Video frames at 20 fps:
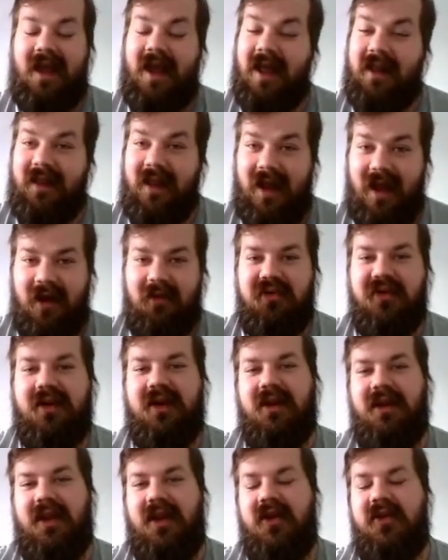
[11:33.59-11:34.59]
and how you
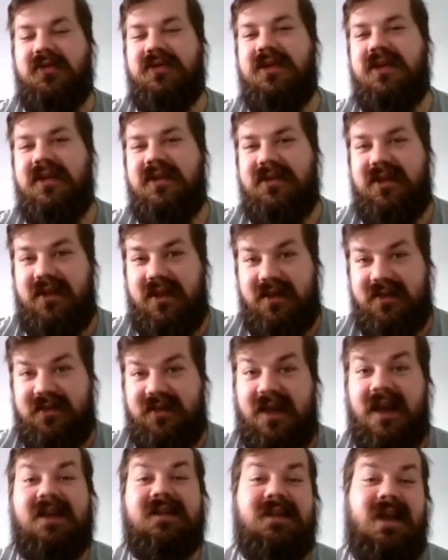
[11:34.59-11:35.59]
can use
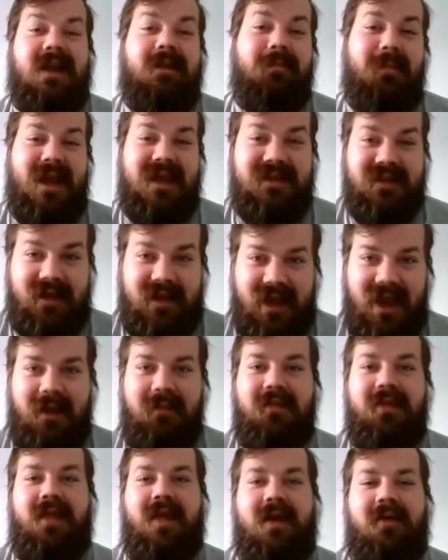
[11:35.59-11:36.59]
statistics and basic
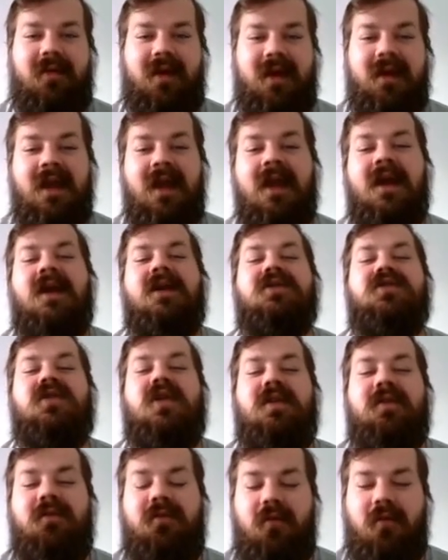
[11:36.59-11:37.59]
game theory to
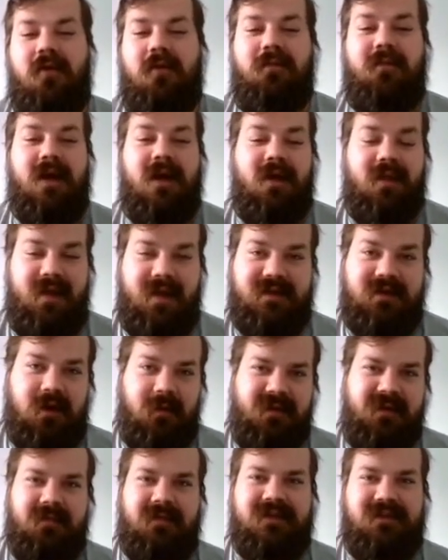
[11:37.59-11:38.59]
inform this
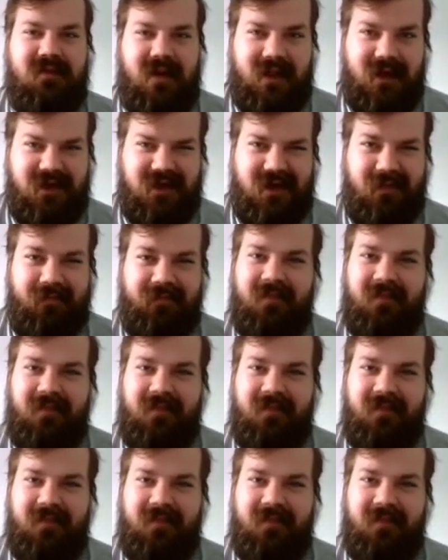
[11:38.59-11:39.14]
optimal strategy.